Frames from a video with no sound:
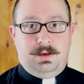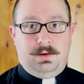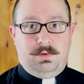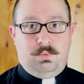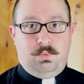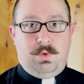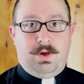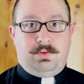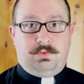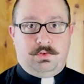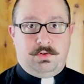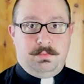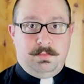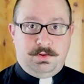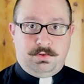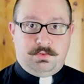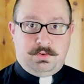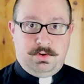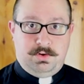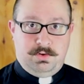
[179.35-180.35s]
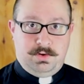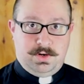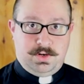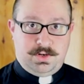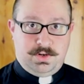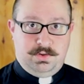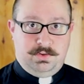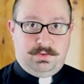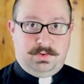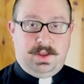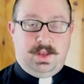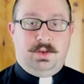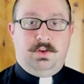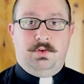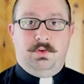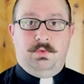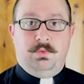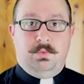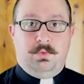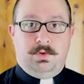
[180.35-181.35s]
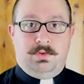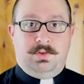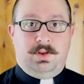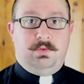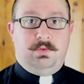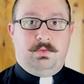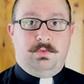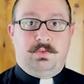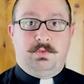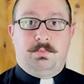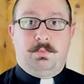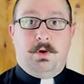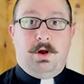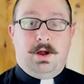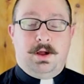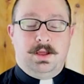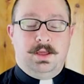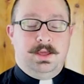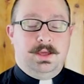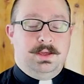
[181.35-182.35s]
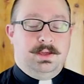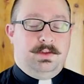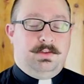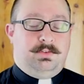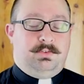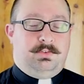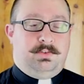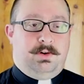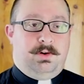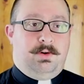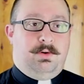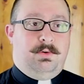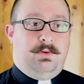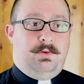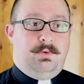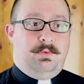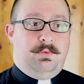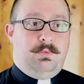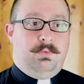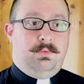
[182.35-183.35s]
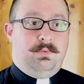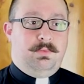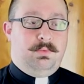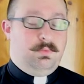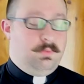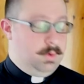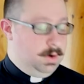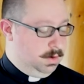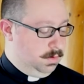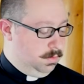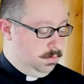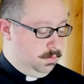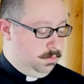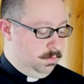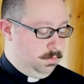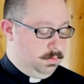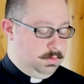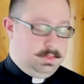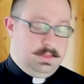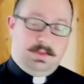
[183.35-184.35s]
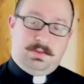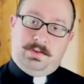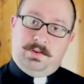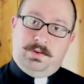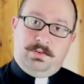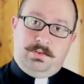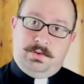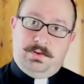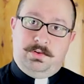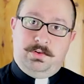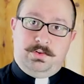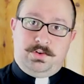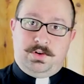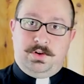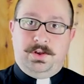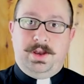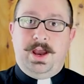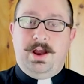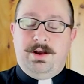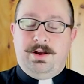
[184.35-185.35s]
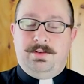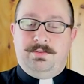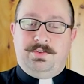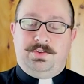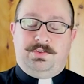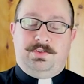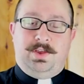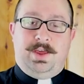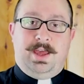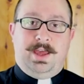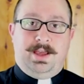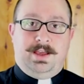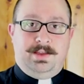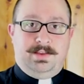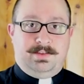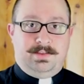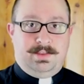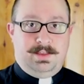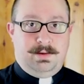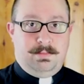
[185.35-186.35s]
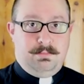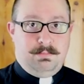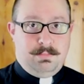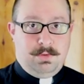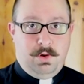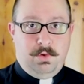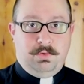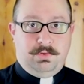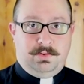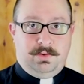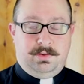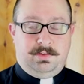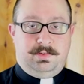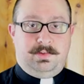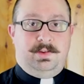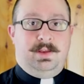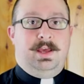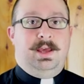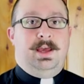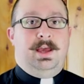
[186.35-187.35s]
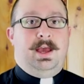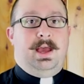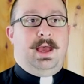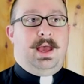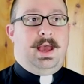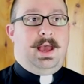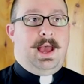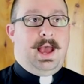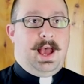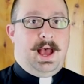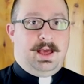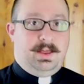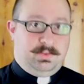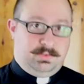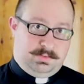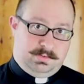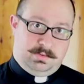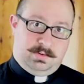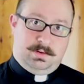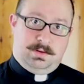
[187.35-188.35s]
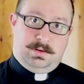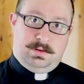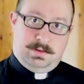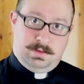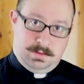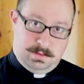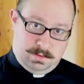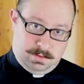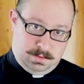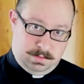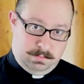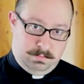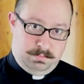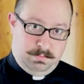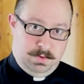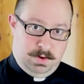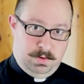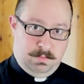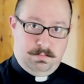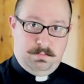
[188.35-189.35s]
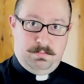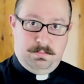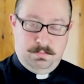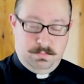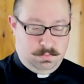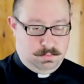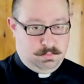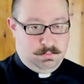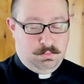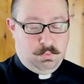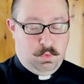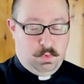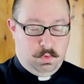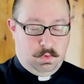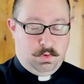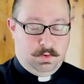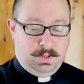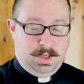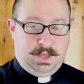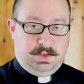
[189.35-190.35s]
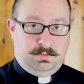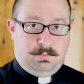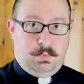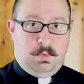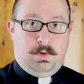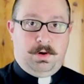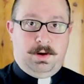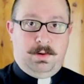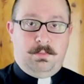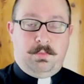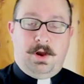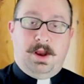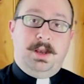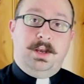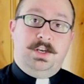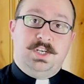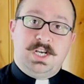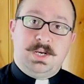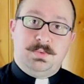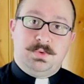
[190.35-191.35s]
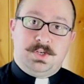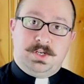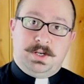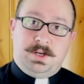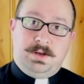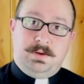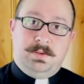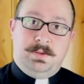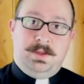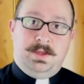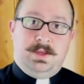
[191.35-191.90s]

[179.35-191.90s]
Western mystery traditions were to have sprung. So what this institutional narrative is saying is that Moses, as more or less born and bred Egyptian,